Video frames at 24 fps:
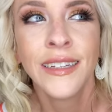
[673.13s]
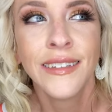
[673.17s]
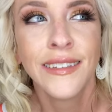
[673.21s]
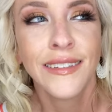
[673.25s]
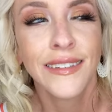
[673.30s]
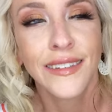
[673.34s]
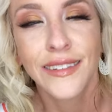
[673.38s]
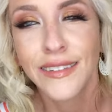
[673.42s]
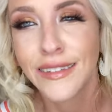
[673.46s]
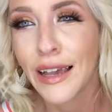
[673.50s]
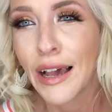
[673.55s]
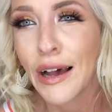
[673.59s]

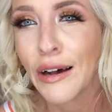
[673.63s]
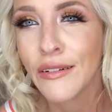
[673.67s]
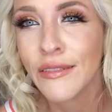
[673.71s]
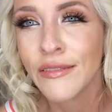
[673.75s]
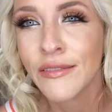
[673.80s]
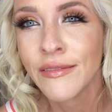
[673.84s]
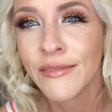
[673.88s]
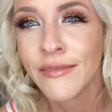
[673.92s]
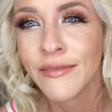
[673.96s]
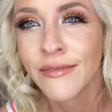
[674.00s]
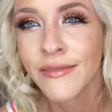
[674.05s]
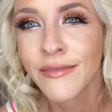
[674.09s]
So,
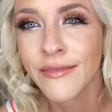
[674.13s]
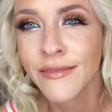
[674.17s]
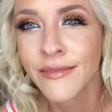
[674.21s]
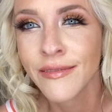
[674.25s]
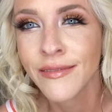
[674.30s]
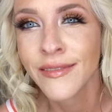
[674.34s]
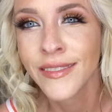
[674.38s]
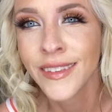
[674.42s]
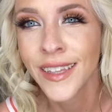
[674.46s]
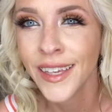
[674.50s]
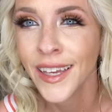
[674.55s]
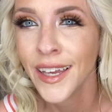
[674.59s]

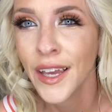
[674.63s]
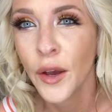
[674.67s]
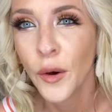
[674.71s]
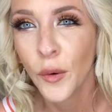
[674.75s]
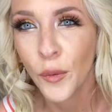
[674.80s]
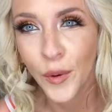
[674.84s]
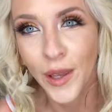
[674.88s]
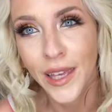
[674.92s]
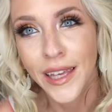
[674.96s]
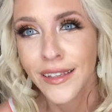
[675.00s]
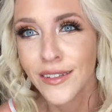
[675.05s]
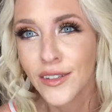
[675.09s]

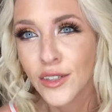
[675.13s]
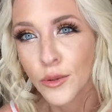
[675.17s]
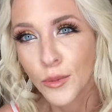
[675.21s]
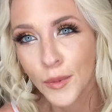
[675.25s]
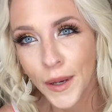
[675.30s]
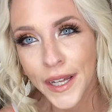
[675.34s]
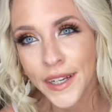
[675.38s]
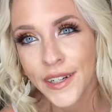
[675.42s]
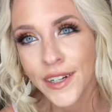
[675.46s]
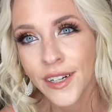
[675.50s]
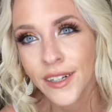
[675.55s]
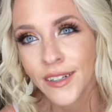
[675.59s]
we can do
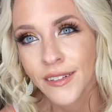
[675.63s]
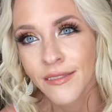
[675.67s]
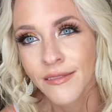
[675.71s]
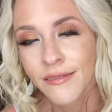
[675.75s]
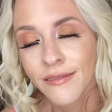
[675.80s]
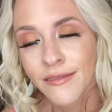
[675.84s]
better.